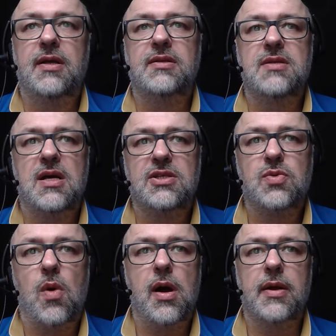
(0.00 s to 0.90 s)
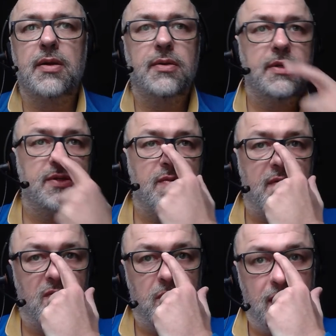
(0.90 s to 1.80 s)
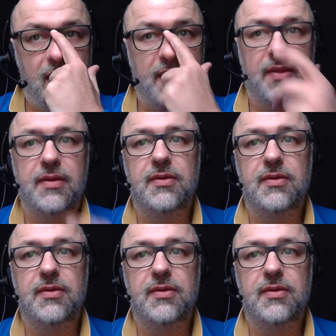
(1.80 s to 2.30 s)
That's why you need to have a plan.